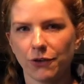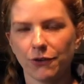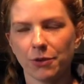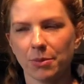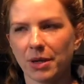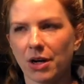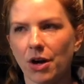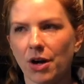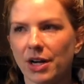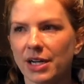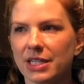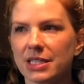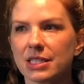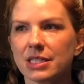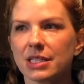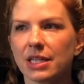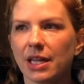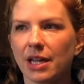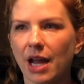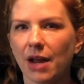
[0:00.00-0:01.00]
from an
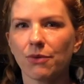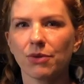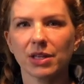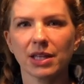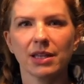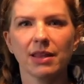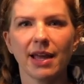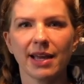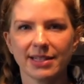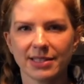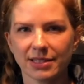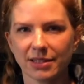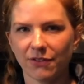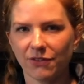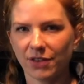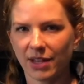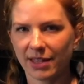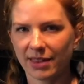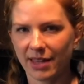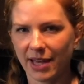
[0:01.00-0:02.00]
artist, and I really like stuff
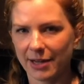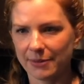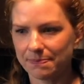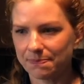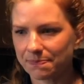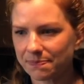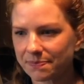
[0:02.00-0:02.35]
like that.